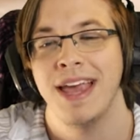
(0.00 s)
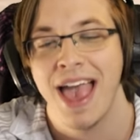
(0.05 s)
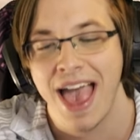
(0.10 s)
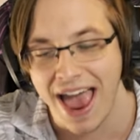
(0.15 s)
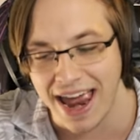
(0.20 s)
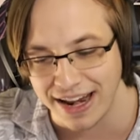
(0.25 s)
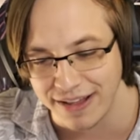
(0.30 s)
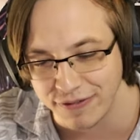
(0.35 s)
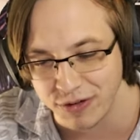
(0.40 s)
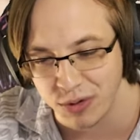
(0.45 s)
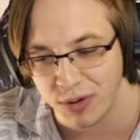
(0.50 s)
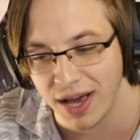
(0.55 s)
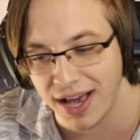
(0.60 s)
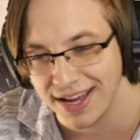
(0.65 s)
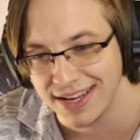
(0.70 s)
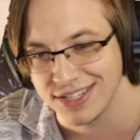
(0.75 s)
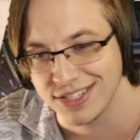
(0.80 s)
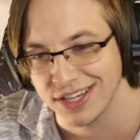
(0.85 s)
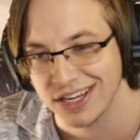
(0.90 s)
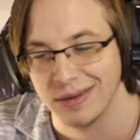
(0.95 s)
And if you
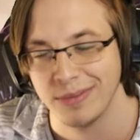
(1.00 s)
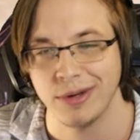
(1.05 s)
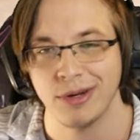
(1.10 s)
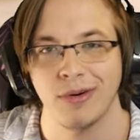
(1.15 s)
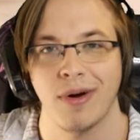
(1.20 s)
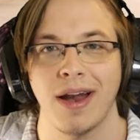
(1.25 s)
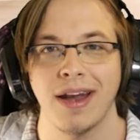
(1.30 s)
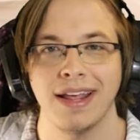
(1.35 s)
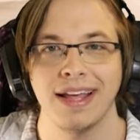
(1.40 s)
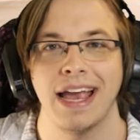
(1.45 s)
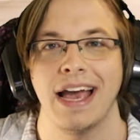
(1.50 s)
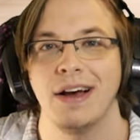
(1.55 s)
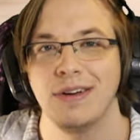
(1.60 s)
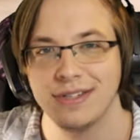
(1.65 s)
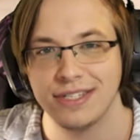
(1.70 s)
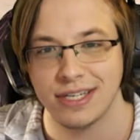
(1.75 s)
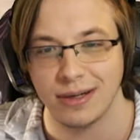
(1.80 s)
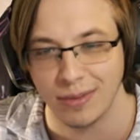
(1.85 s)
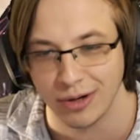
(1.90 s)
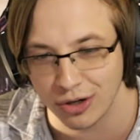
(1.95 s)
guys are going to be grinding
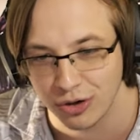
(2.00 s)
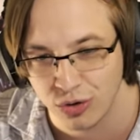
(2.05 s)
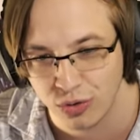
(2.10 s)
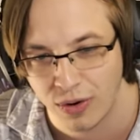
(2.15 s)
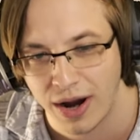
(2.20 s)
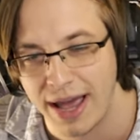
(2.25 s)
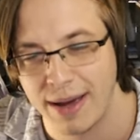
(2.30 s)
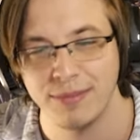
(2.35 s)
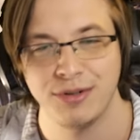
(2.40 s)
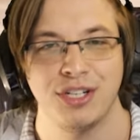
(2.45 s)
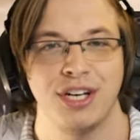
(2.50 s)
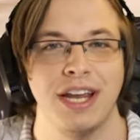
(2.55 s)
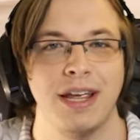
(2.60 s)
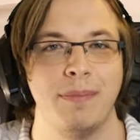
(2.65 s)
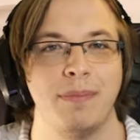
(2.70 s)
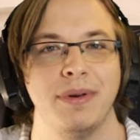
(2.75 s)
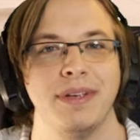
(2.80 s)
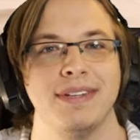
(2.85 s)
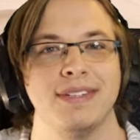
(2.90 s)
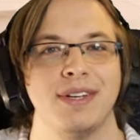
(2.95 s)
out some Crab
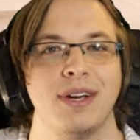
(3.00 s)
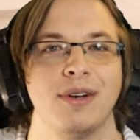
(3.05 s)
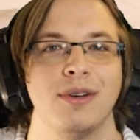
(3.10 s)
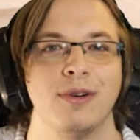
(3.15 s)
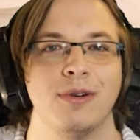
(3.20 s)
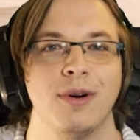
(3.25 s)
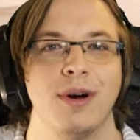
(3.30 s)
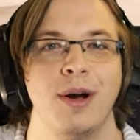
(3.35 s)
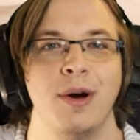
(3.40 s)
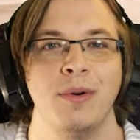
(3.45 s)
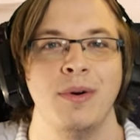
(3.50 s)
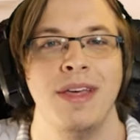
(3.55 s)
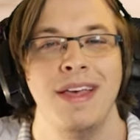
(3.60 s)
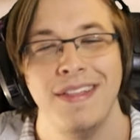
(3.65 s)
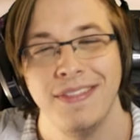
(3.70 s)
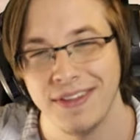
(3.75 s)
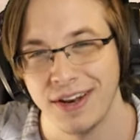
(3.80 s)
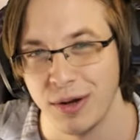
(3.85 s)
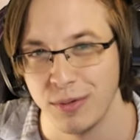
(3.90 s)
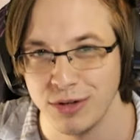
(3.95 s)
Champions on your own,
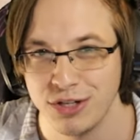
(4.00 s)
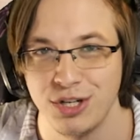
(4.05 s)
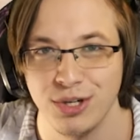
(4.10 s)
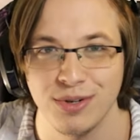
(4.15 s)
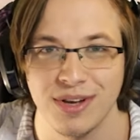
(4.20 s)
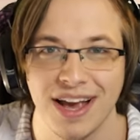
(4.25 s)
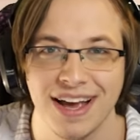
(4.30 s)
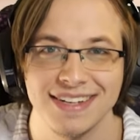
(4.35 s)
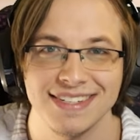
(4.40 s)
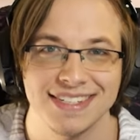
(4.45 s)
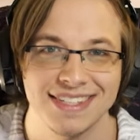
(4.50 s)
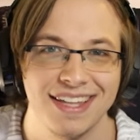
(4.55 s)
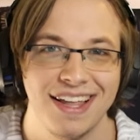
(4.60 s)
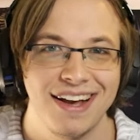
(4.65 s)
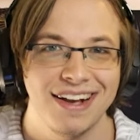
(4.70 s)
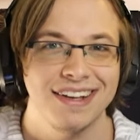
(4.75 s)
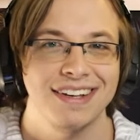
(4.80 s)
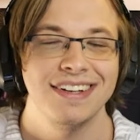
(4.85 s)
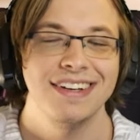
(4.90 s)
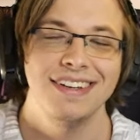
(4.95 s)
then I wish you guys
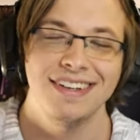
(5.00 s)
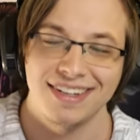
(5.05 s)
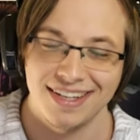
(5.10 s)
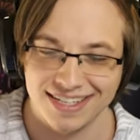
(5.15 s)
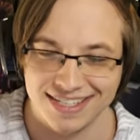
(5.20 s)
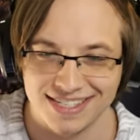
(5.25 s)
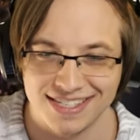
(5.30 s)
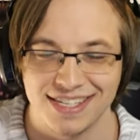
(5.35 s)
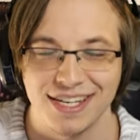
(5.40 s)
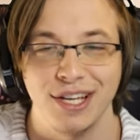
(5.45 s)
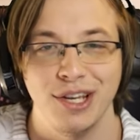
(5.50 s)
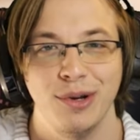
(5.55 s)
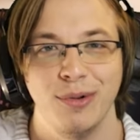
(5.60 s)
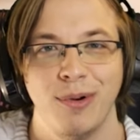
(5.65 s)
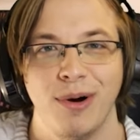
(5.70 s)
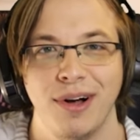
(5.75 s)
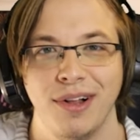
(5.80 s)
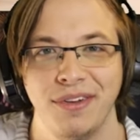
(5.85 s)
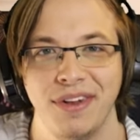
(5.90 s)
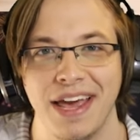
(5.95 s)
luck and see
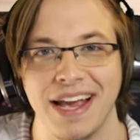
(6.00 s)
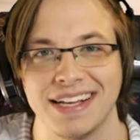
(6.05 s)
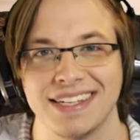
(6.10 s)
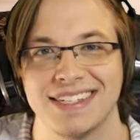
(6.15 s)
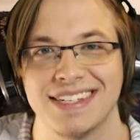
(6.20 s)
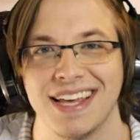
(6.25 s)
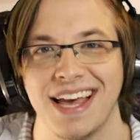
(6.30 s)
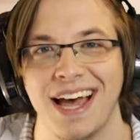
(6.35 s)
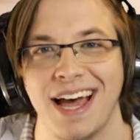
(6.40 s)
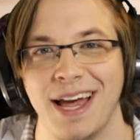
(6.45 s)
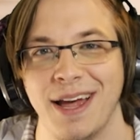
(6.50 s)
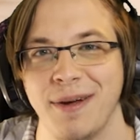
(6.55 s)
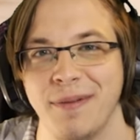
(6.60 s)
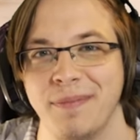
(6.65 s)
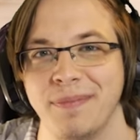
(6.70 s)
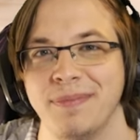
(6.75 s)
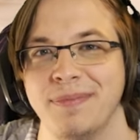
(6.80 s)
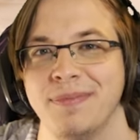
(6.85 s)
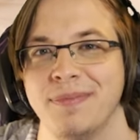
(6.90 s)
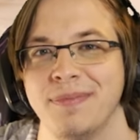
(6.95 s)
you all next time.